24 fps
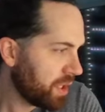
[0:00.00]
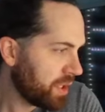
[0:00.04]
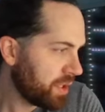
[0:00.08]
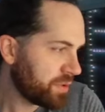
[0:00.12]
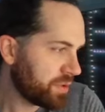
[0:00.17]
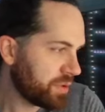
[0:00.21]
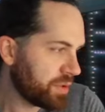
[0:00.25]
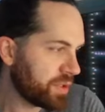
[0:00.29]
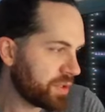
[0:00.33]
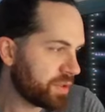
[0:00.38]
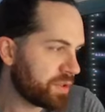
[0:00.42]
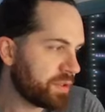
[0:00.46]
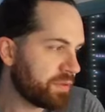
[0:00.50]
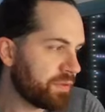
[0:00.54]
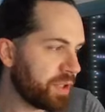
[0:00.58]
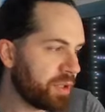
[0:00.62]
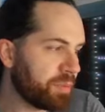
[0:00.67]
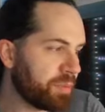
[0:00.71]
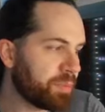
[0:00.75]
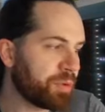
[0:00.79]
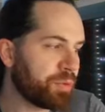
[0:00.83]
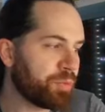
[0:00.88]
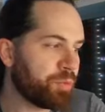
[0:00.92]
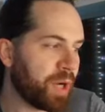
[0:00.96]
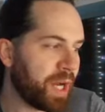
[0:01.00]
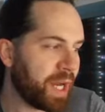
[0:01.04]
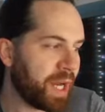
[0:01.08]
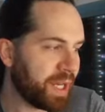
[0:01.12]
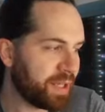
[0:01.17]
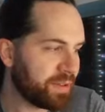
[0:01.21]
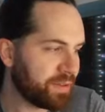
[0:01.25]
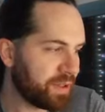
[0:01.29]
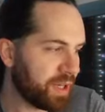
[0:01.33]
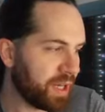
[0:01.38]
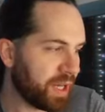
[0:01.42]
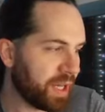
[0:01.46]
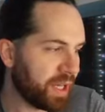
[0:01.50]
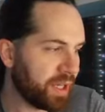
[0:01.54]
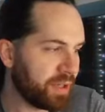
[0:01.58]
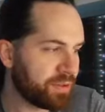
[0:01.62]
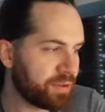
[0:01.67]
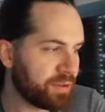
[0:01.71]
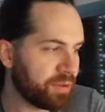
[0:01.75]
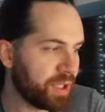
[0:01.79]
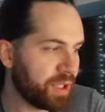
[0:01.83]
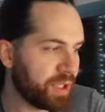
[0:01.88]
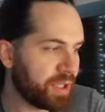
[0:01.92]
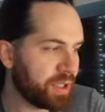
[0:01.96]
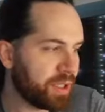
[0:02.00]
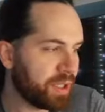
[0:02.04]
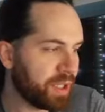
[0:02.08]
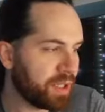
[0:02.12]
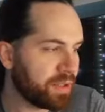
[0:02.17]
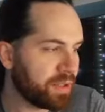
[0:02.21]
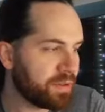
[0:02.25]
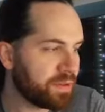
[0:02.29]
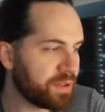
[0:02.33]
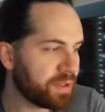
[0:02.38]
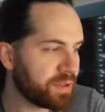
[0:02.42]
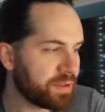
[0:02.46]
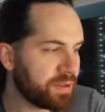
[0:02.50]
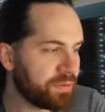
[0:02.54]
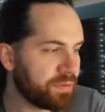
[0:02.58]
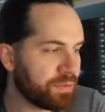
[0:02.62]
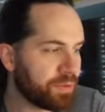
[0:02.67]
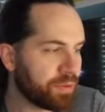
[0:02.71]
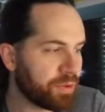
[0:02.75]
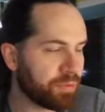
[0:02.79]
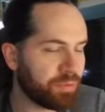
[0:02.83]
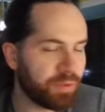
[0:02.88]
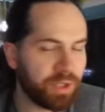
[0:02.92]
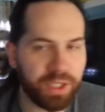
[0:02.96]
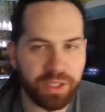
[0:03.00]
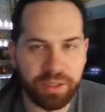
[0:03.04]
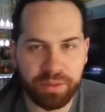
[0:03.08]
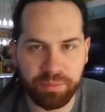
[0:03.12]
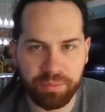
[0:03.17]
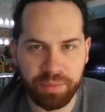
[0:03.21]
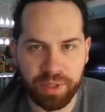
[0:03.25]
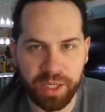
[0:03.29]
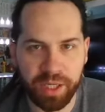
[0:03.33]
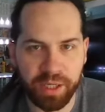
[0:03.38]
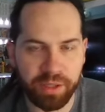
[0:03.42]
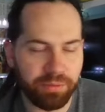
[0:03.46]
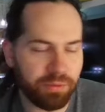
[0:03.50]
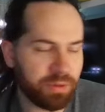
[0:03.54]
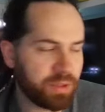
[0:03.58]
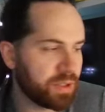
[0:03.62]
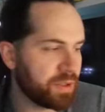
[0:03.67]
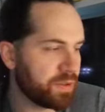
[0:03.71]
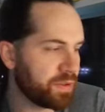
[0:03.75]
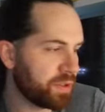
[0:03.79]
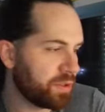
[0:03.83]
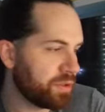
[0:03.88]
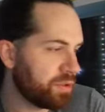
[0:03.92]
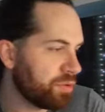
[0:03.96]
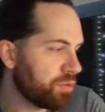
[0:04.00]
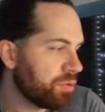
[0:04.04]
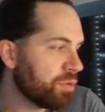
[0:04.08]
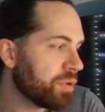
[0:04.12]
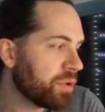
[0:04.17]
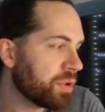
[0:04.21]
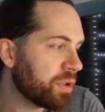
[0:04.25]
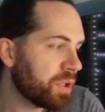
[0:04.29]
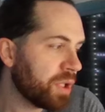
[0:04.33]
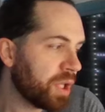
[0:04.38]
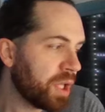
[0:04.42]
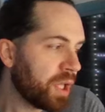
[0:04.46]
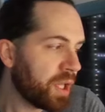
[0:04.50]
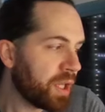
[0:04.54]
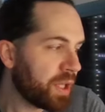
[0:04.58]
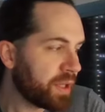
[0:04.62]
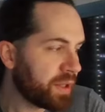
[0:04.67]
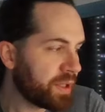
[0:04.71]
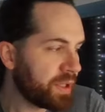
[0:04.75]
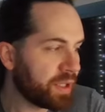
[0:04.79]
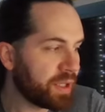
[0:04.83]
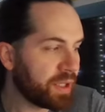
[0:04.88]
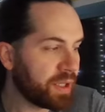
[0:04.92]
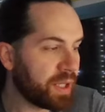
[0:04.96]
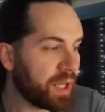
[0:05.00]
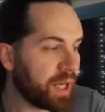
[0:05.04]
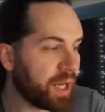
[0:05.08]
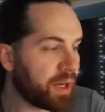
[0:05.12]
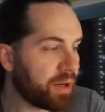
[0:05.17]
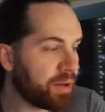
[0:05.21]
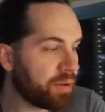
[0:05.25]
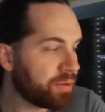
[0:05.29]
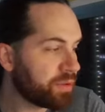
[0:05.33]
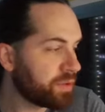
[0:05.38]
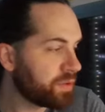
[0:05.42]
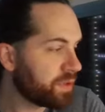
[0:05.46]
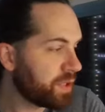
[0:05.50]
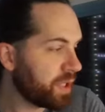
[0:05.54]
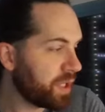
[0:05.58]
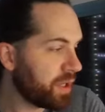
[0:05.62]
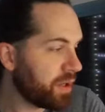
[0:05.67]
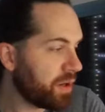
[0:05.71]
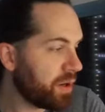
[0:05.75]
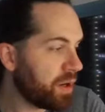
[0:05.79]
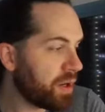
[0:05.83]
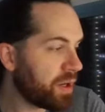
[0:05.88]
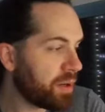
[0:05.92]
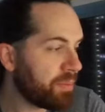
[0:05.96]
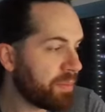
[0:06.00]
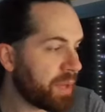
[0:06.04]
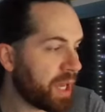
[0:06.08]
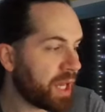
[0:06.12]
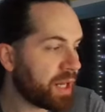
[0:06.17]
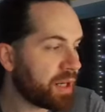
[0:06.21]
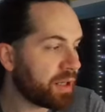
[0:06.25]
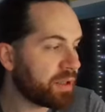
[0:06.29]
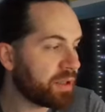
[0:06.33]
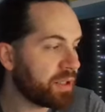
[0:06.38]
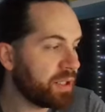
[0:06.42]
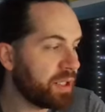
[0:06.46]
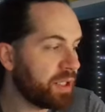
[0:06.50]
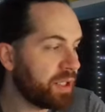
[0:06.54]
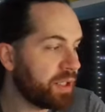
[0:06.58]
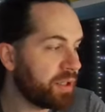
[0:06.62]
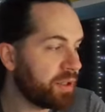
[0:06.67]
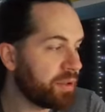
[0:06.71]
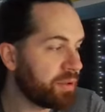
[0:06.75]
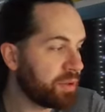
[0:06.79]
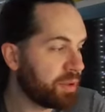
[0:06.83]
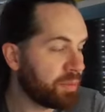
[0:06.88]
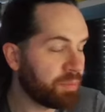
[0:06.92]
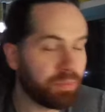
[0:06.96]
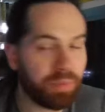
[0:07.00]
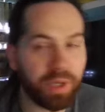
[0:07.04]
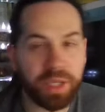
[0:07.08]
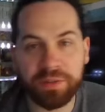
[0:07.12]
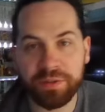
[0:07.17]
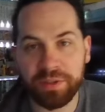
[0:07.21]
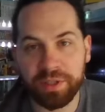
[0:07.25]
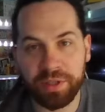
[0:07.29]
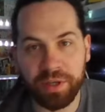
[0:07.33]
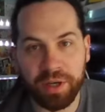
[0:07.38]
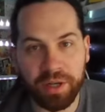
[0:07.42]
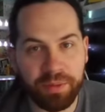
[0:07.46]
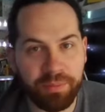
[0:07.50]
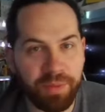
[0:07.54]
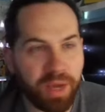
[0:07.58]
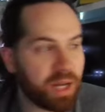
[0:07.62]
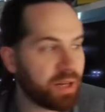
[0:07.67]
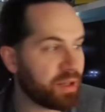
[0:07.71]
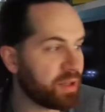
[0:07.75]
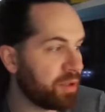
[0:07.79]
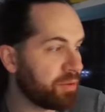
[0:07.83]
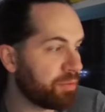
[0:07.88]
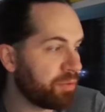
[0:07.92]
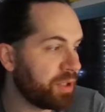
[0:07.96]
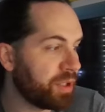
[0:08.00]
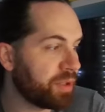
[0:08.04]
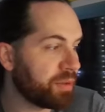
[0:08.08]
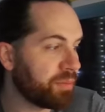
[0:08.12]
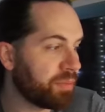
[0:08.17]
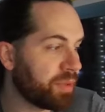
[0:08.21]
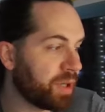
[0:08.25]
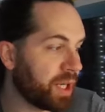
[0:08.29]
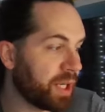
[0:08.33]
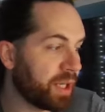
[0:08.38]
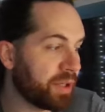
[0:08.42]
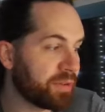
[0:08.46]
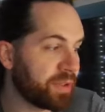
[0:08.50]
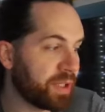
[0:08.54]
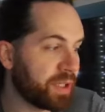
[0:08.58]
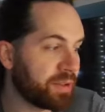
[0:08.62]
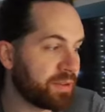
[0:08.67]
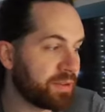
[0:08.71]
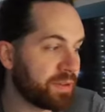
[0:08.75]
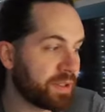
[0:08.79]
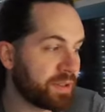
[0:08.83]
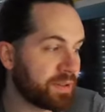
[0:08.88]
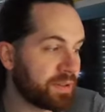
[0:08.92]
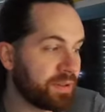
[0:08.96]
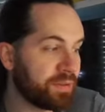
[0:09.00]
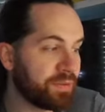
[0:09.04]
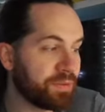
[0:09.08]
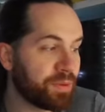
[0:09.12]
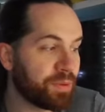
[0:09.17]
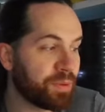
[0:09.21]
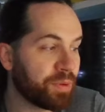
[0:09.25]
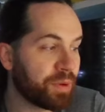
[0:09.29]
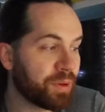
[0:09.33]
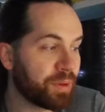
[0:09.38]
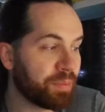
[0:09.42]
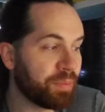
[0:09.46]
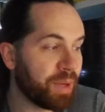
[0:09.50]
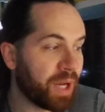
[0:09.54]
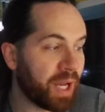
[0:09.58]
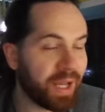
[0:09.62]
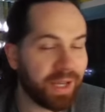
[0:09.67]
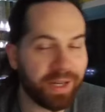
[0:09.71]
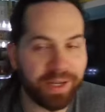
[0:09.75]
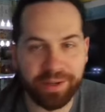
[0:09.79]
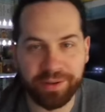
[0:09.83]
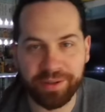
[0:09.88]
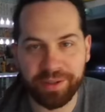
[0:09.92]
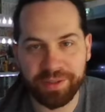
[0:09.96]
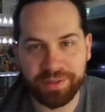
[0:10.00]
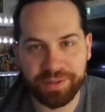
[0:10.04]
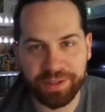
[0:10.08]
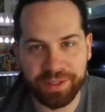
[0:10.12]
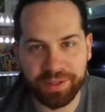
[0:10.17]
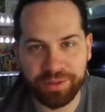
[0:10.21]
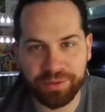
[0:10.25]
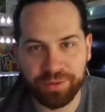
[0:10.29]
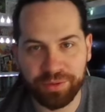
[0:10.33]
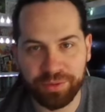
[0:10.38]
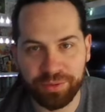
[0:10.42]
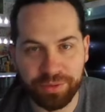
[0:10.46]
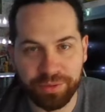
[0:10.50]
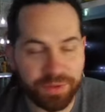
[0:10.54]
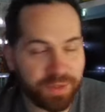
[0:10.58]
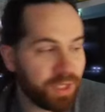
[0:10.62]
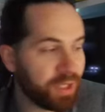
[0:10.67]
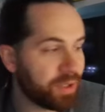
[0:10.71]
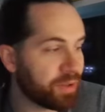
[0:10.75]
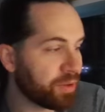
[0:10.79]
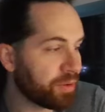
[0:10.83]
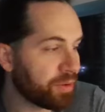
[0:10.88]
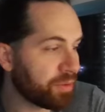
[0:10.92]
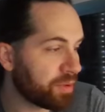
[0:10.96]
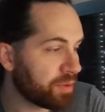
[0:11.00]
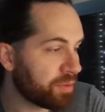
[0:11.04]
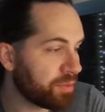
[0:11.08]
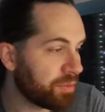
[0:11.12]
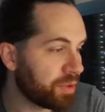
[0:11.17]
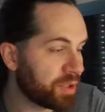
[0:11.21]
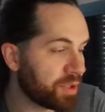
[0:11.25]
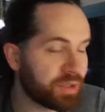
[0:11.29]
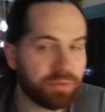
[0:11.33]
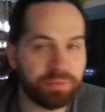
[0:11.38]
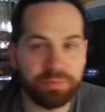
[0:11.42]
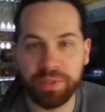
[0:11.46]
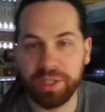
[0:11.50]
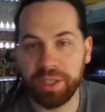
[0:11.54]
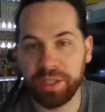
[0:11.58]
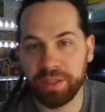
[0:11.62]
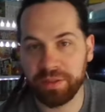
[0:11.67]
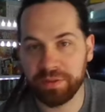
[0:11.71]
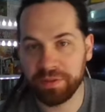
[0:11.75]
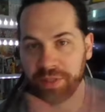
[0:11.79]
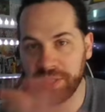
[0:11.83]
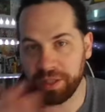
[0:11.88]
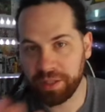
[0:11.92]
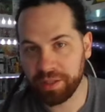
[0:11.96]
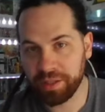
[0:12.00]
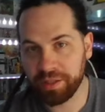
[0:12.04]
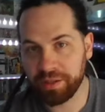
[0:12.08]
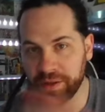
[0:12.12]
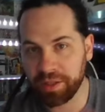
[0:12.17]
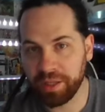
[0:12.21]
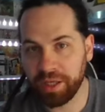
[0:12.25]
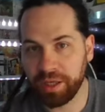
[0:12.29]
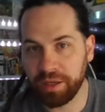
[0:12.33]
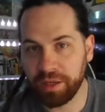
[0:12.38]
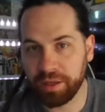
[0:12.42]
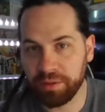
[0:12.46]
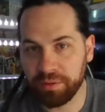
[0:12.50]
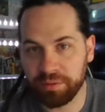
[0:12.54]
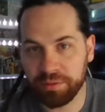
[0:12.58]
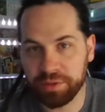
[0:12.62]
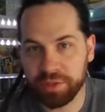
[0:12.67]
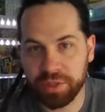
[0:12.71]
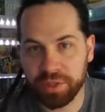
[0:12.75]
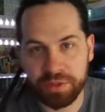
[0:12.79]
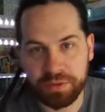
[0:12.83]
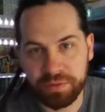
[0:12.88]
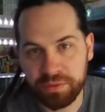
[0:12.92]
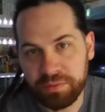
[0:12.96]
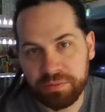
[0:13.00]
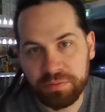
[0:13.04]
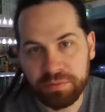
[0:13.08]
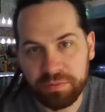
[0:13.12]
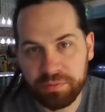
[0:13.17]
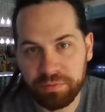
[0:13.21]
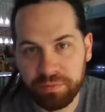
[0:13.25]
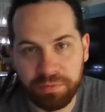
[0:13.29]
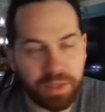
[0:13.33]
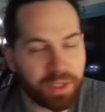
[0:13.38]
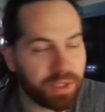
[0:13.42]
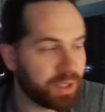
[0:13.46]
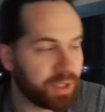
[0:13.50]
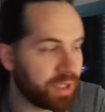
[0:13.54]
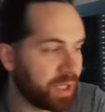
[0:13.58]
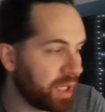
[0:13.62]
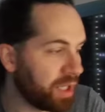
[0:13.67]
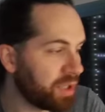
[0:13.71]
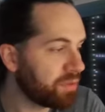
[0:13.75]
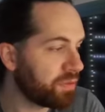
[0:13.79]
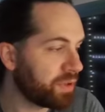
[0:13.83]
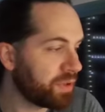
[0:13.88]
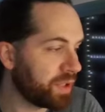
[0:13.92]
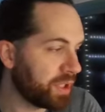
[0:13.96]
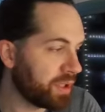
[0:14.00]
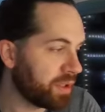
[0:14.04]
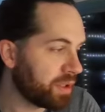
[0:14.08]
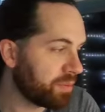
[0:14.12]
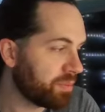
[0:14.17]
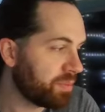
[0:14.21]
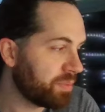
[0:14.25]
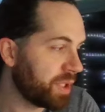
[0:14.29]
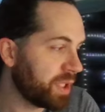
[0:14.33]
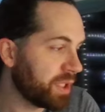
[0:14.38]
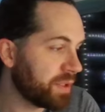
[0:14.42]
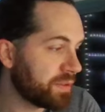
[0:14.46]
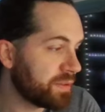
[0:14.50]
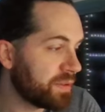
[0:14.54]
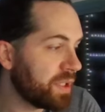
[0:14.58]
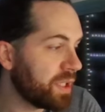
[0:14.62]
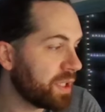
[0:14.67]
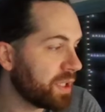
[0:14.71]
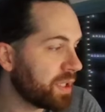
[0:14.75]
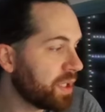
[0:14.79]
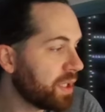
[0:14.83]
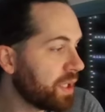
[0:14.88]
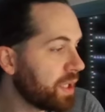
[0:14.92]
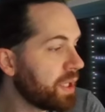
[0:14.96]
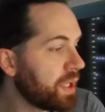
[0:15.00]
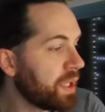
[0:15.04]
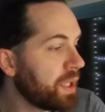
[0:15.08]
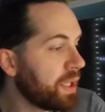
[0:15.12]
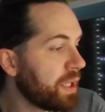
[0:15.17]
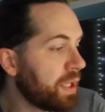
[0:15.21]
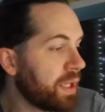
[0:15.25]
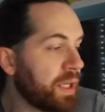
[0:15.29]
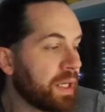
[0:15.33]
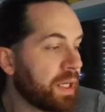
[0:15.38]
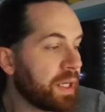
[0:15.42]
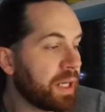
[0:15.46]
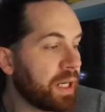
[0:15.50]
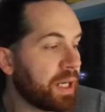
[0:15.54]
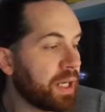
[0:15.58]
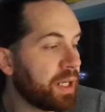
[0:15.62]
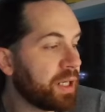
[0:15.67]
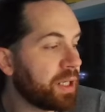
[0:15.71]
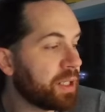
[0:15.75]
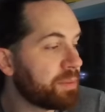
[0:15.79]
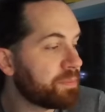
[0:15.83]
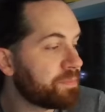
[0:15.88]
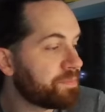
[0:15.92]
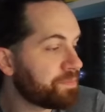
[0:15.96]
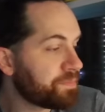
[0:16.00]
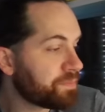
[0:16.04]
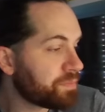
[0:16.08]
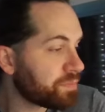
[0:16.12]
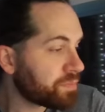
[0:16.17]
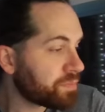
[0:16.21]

So this developer, Wise Guy, has created an N64 recompile, which is a tool that allows basically automatically recompiles N64 binaries into C code, which means they can then just run natively on PC. Um,